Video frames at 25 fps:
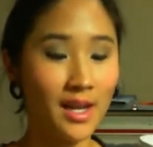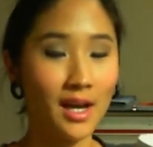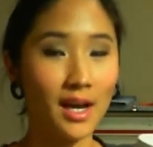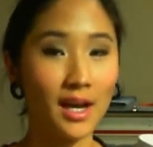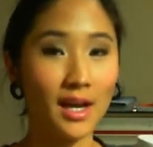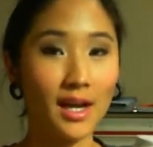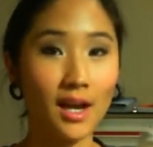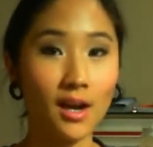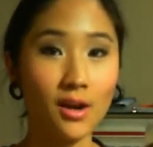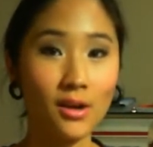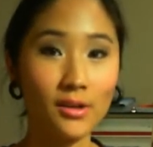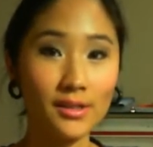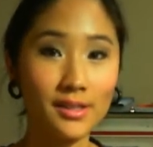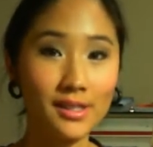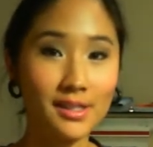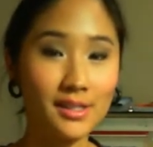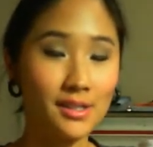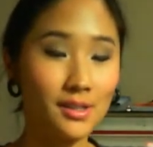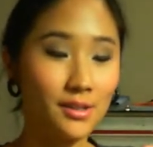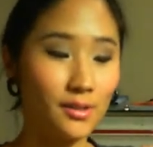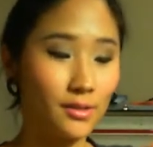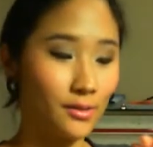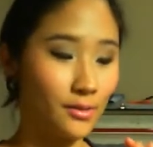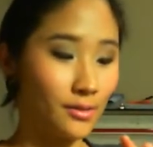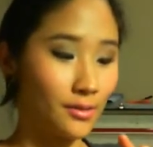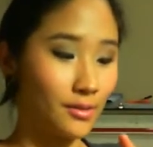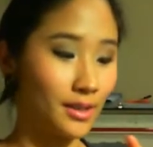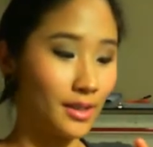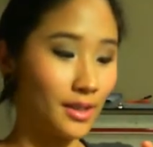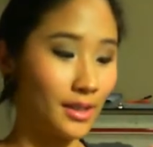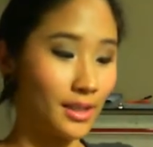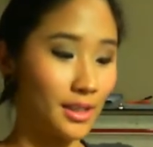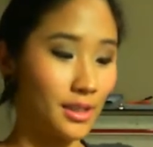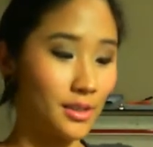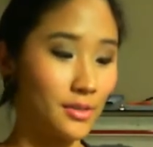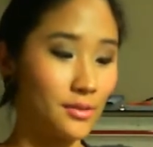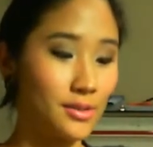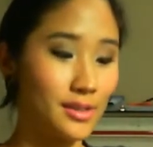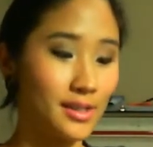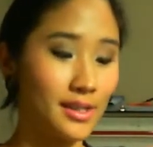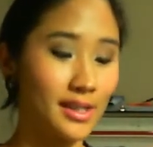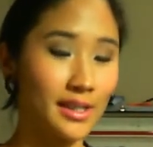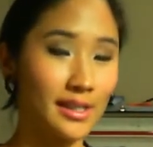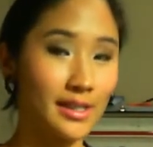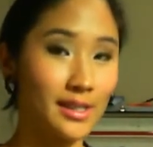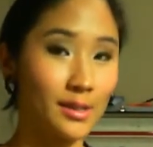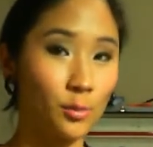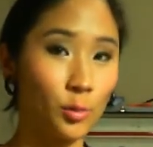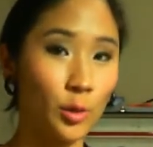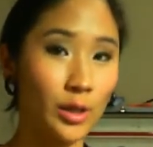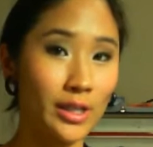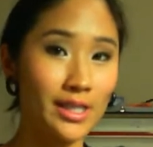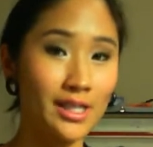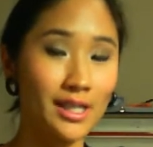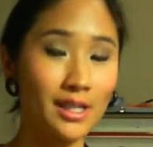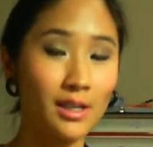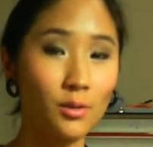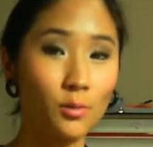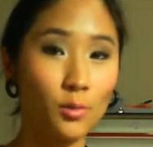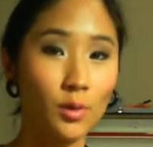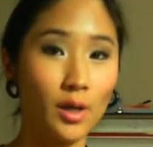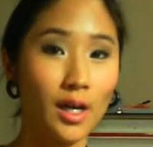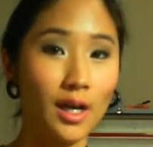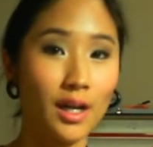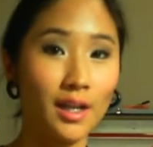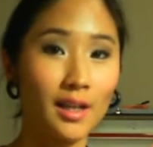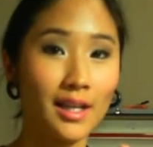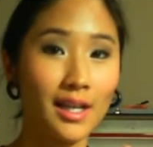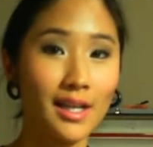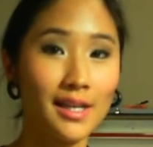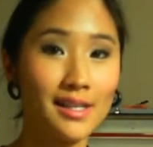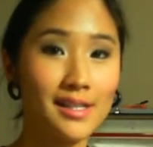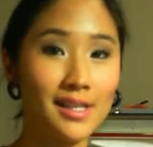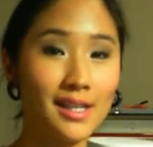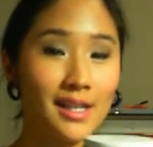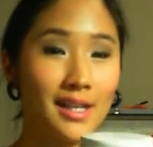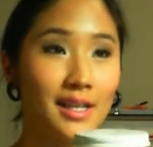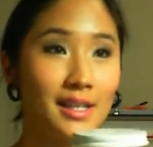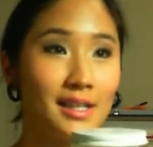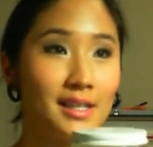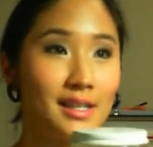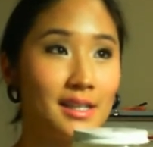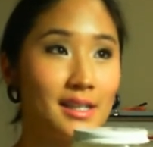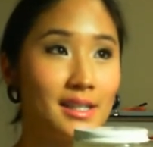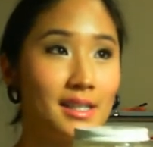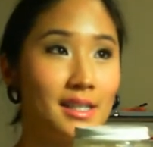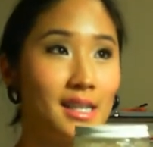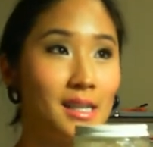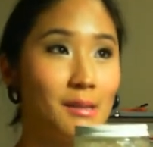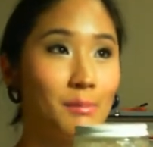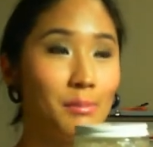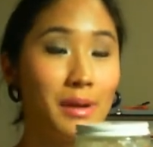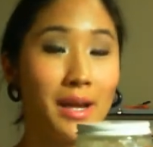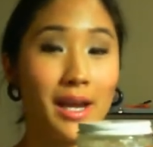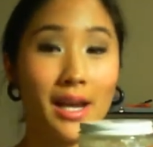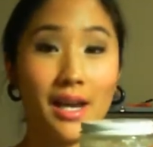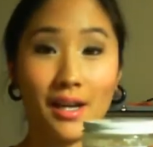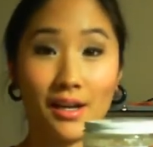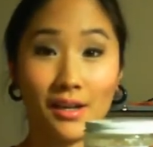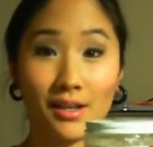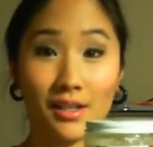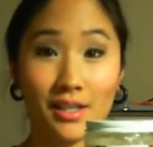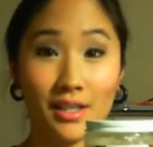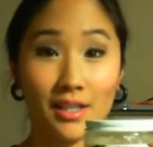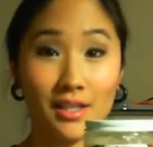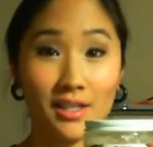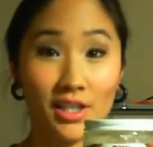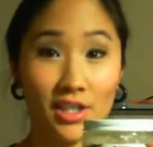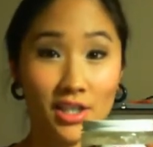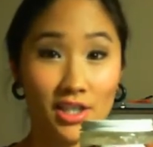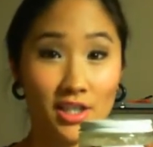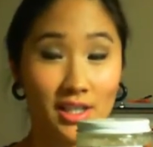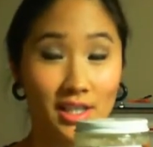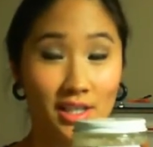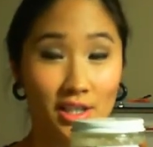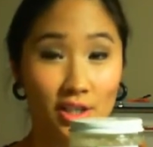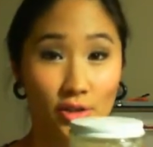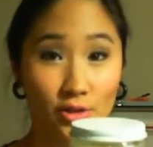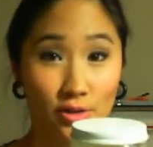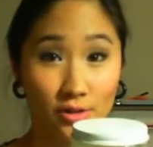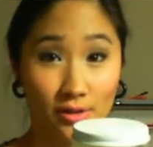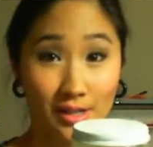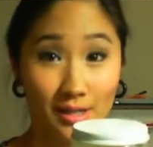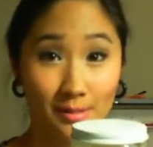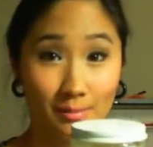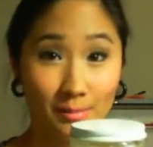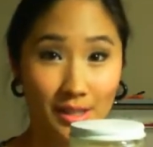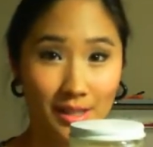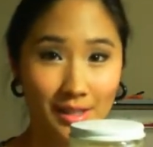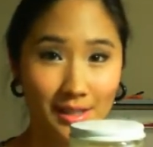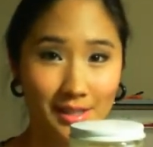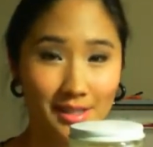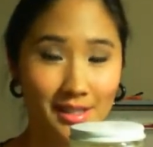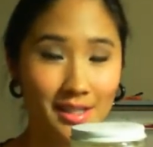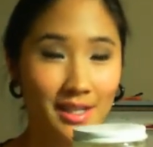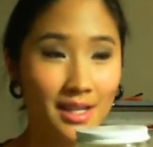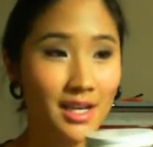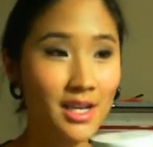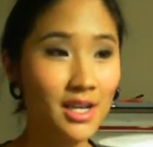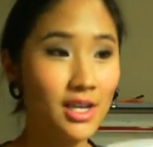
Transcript: I also use this once in a while as a deep hair conditioning treatment.